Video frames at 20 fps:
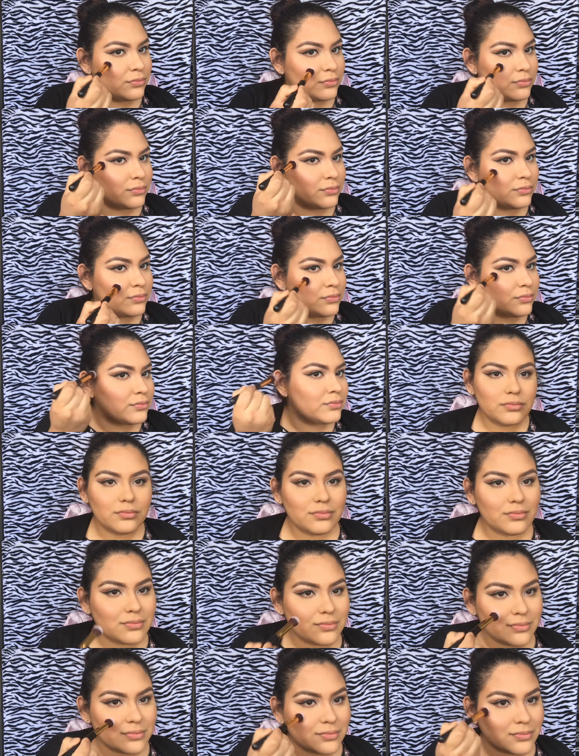
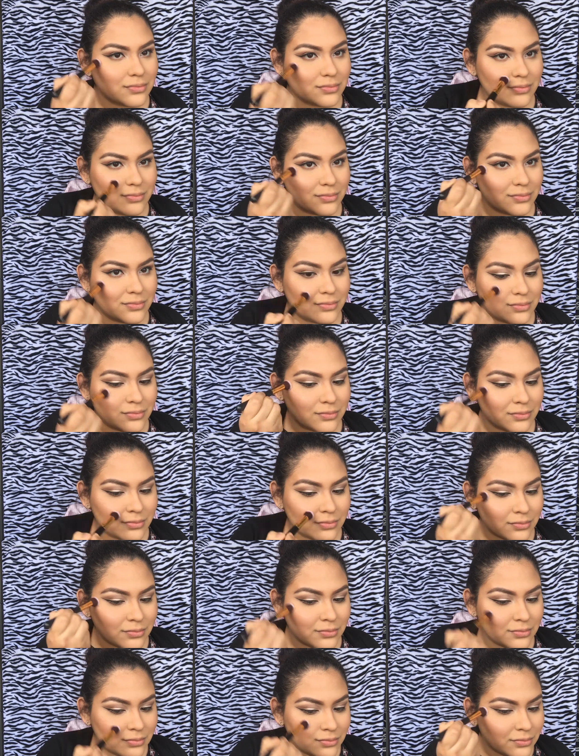
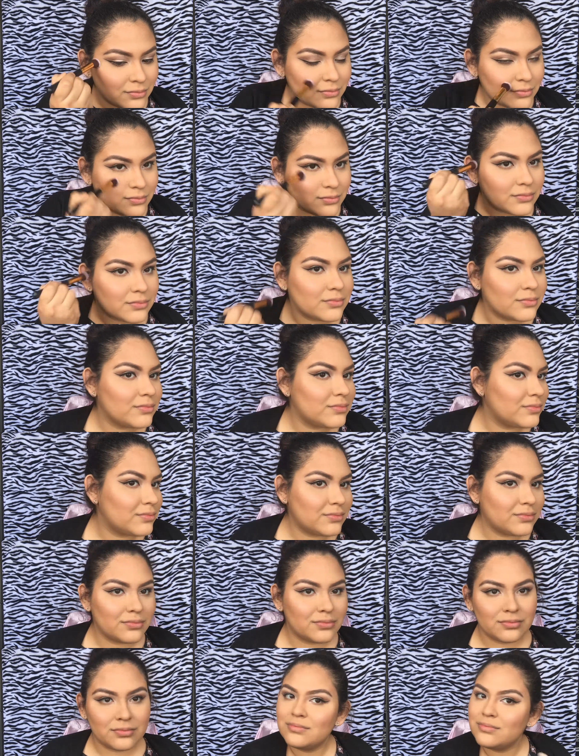
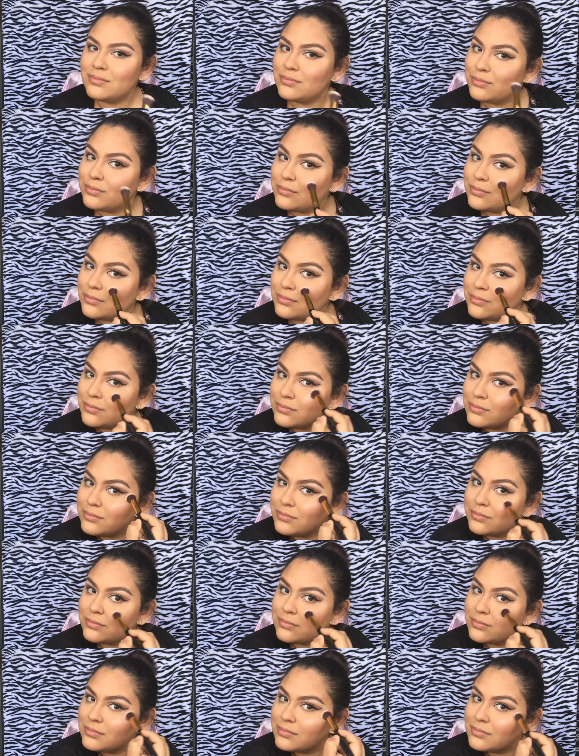
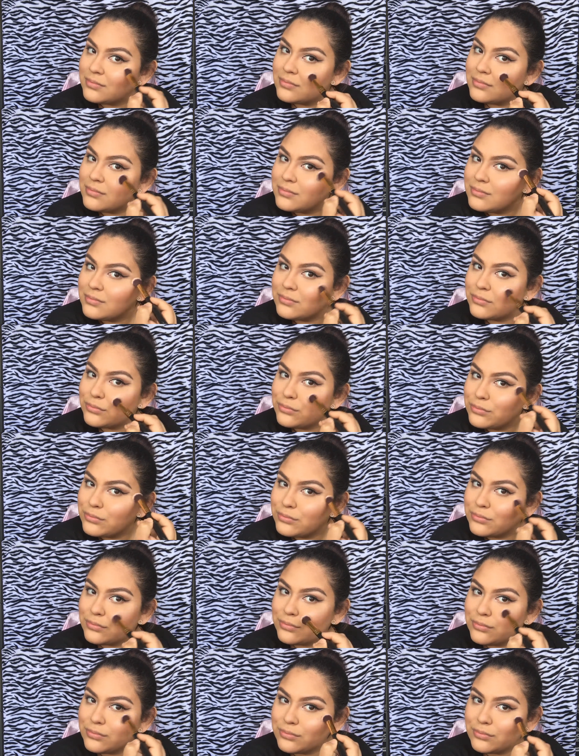
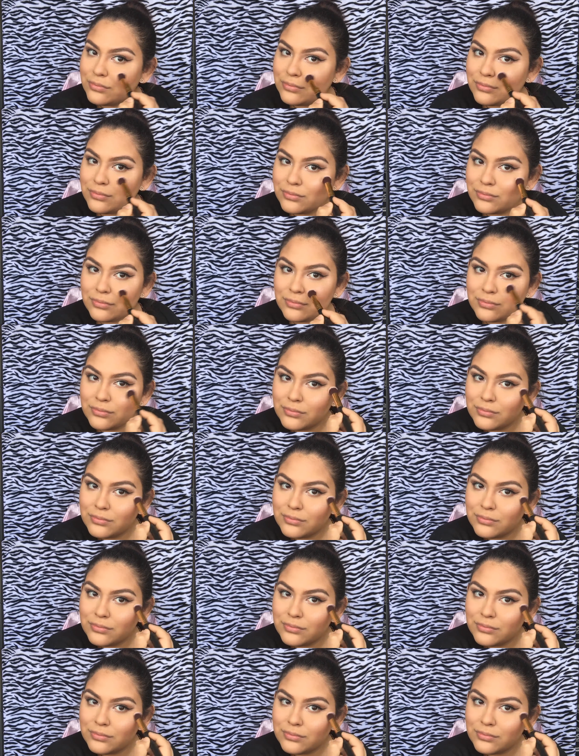(silence)